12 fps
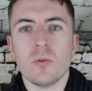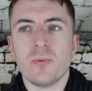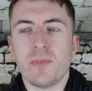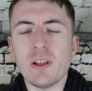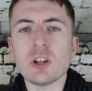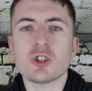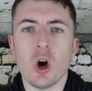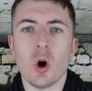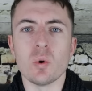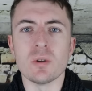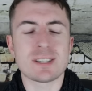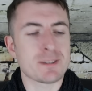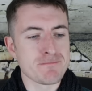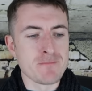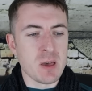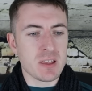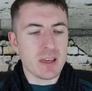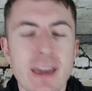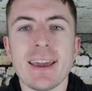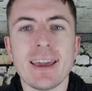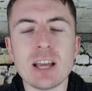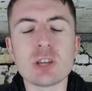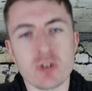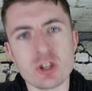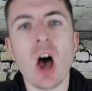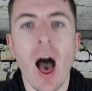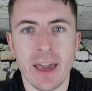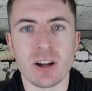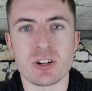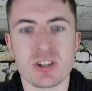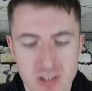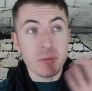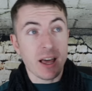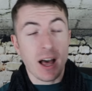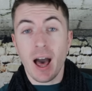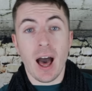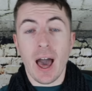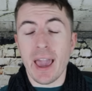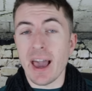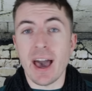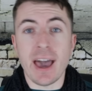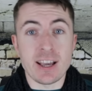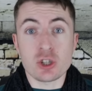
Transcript: Phil Jones is retired. I mean, I